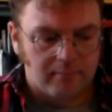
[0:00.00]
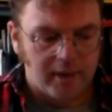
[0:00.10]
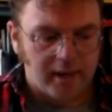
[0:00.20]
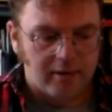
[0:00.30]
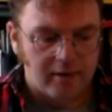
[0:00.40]

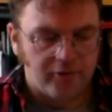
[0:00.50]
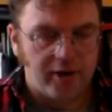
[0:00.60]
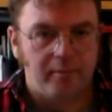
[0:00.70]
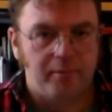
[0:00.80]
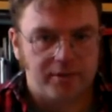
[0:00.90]
aircraft
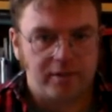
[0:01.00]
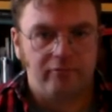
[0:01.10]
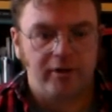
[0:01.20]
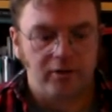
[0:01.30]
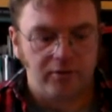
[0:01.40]
carrier, but still
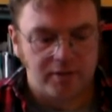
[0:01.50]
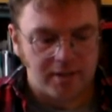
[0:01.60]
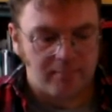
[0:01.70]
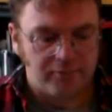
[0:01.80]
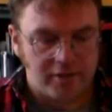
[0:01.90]
running on the
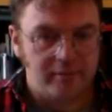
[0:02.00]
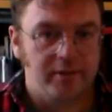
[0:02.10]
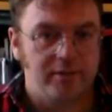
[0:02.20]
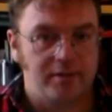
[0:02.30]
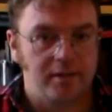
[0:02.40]
same
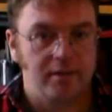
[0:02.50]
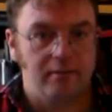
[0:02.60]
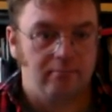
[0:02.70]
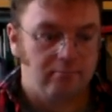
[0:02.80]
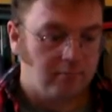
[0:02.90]
principle as
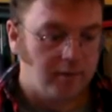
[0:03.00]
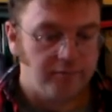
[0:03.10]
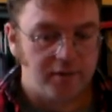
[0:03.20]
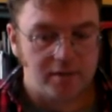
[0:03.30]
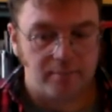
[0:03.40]
the
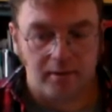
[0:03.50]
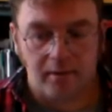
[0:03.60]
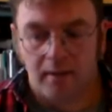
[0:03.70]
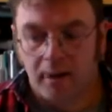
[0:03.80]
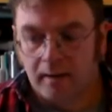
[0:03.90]

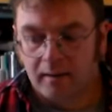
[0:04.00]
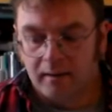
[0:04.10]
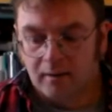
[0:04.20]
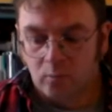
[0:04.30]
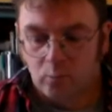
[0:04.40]
Invincible,
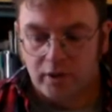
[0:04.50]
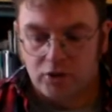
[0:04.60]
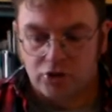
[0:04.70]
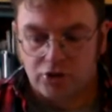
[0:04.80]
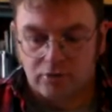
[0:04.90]

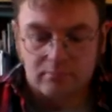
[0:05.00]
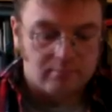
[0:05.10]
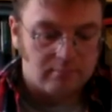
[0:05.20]
which,